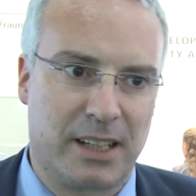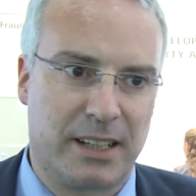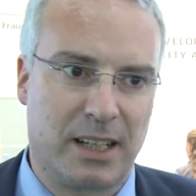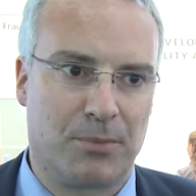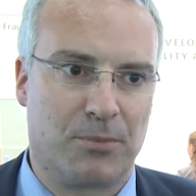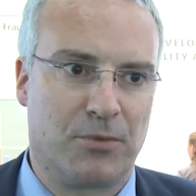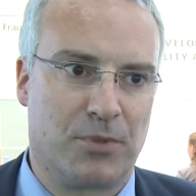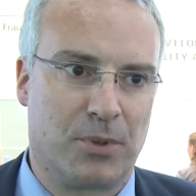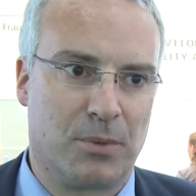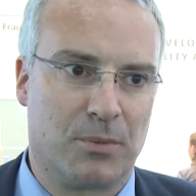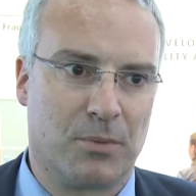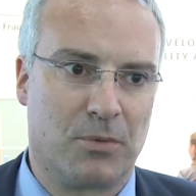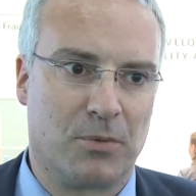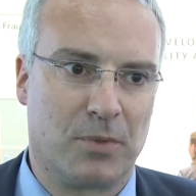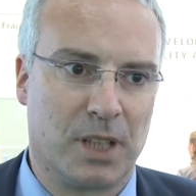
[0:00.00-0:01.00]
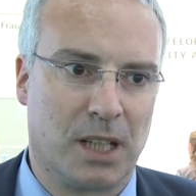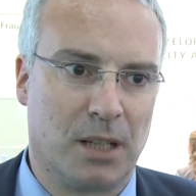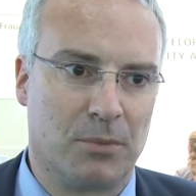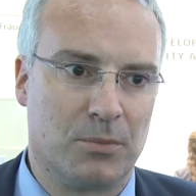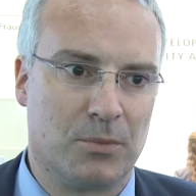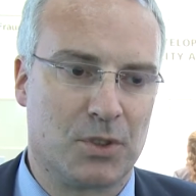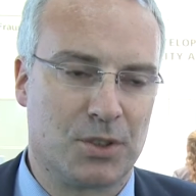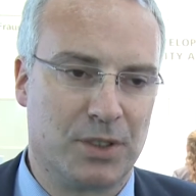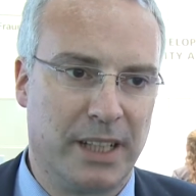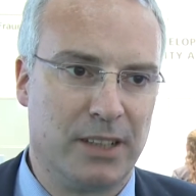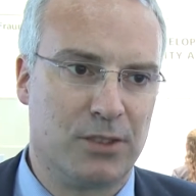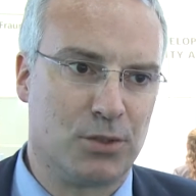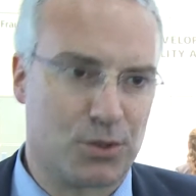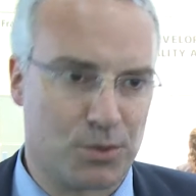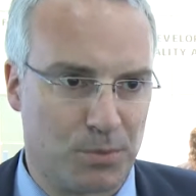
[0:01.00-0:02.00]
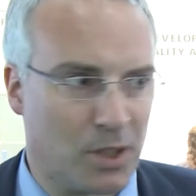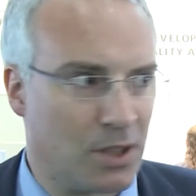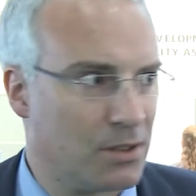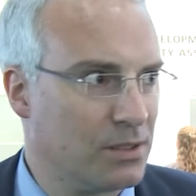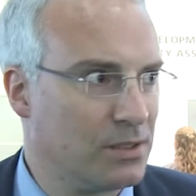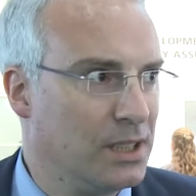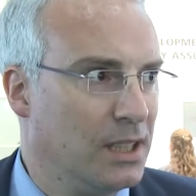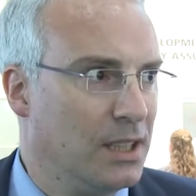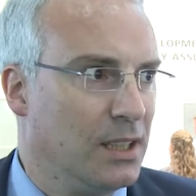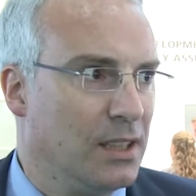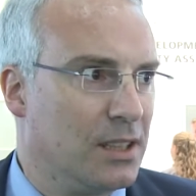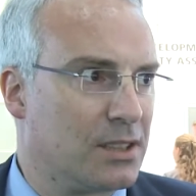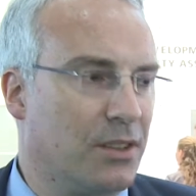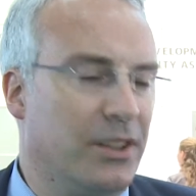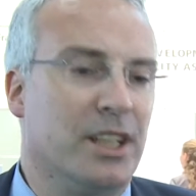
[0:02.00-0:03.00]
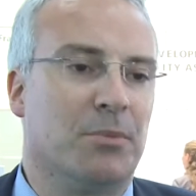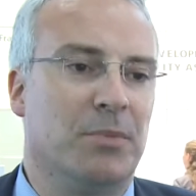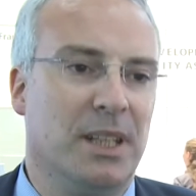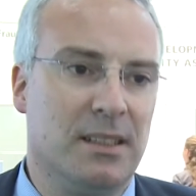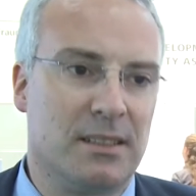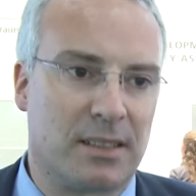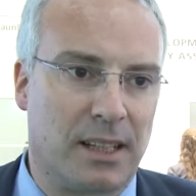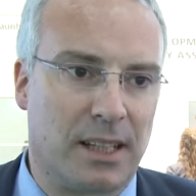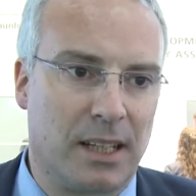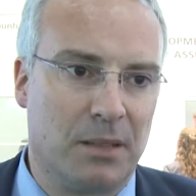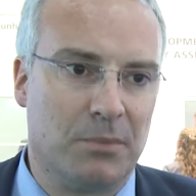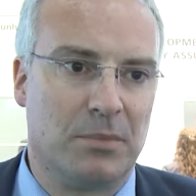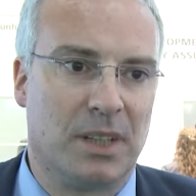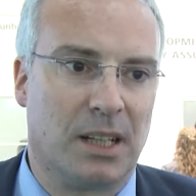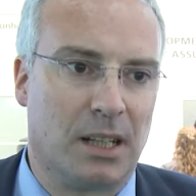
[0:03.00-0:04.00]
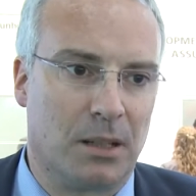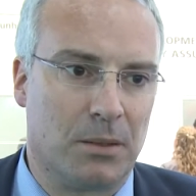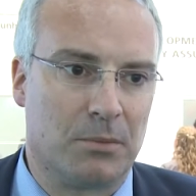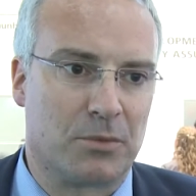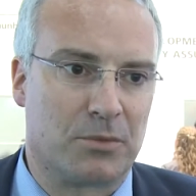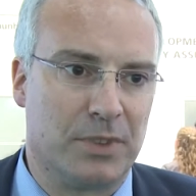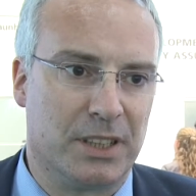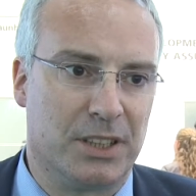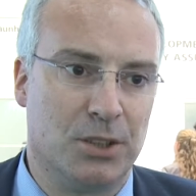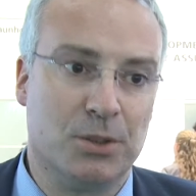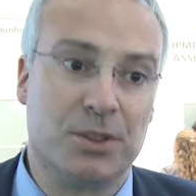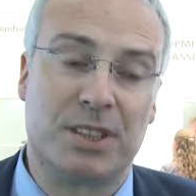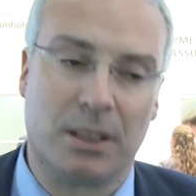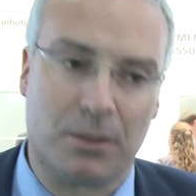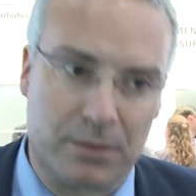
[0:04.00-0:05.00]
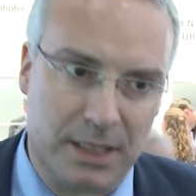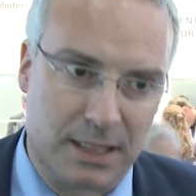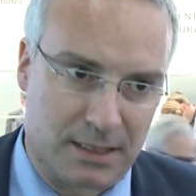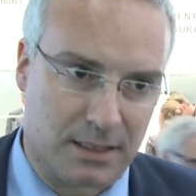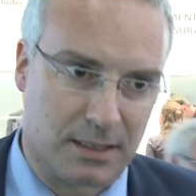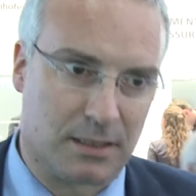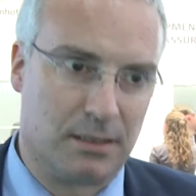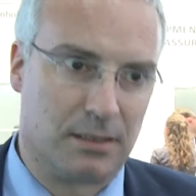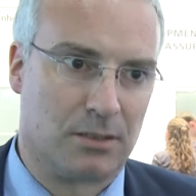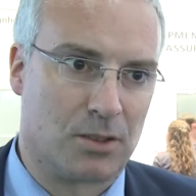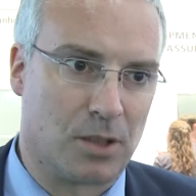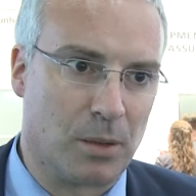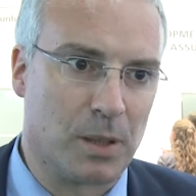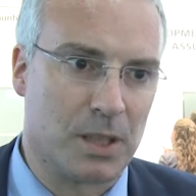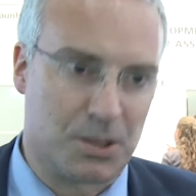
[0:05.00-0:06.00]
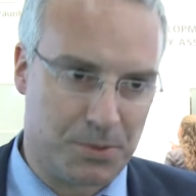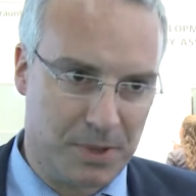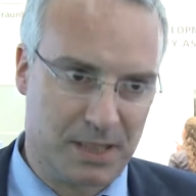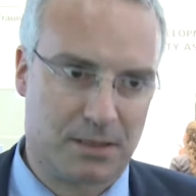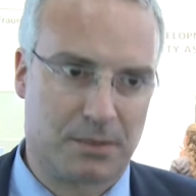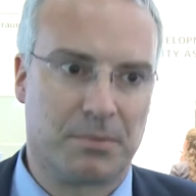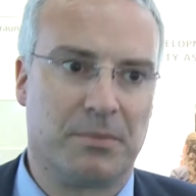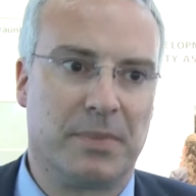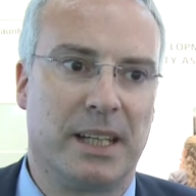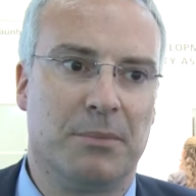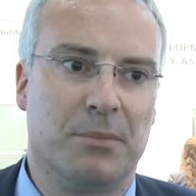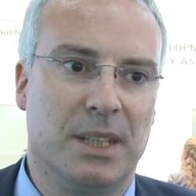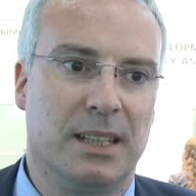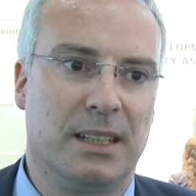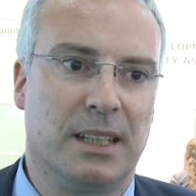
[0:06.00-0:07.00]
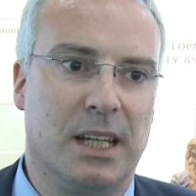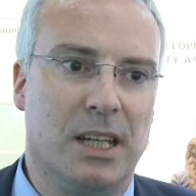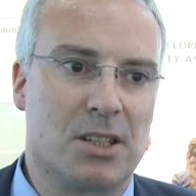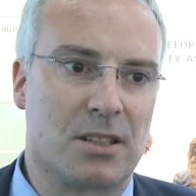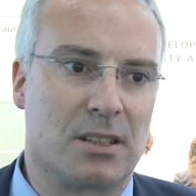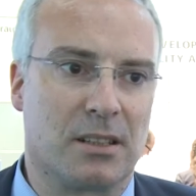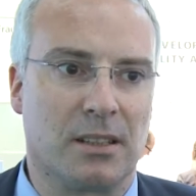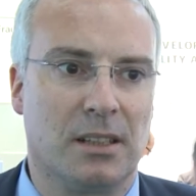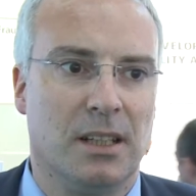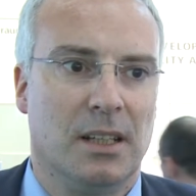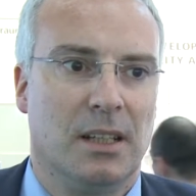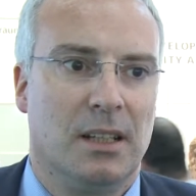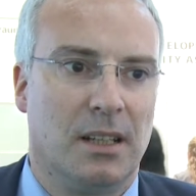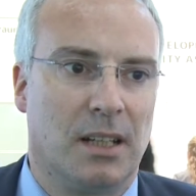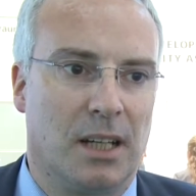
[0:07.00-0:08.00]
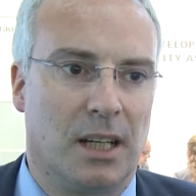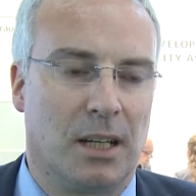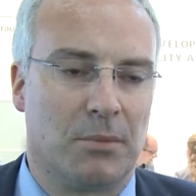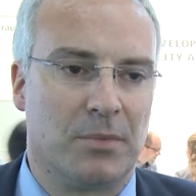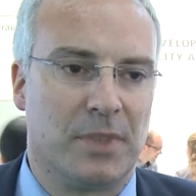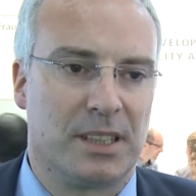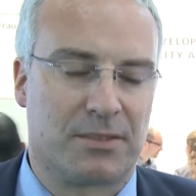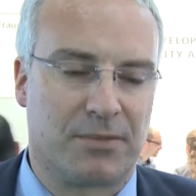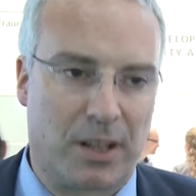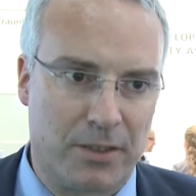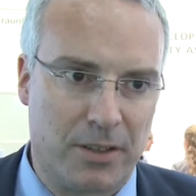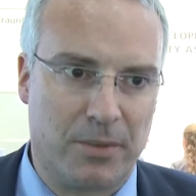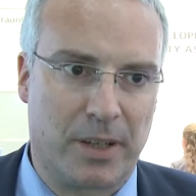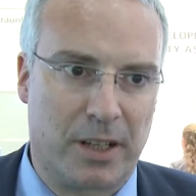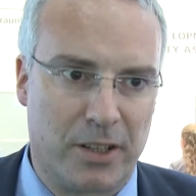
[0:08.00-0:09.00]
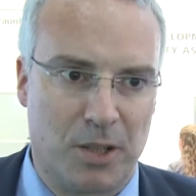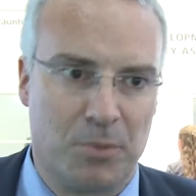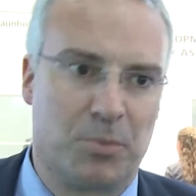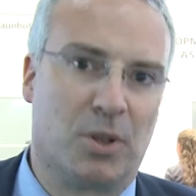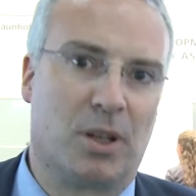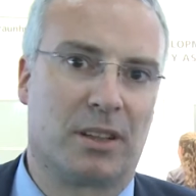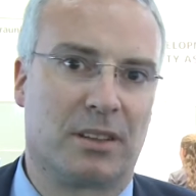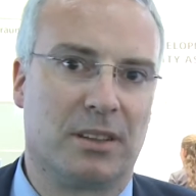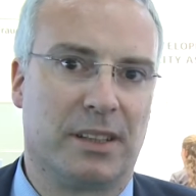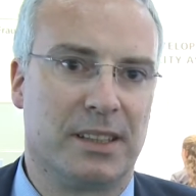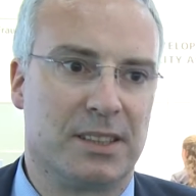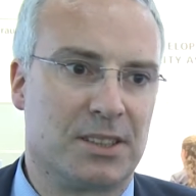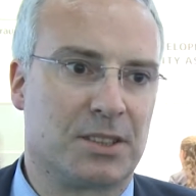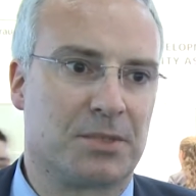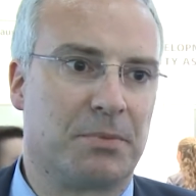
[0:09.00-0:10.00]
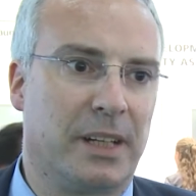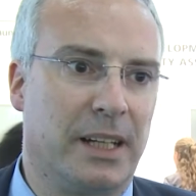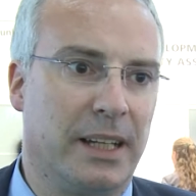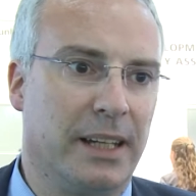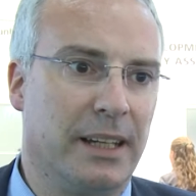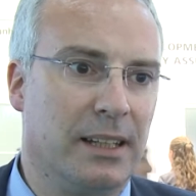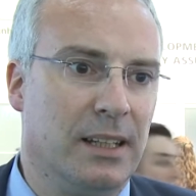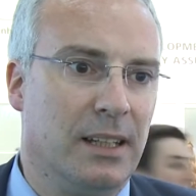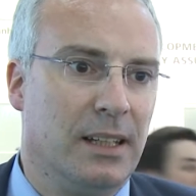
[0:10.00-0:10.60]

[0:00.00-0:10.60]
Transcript: can happen from um, today to tomorrow. So in the meantime, reducing um, risks towards risk mitigation um, is very, very important. And this is why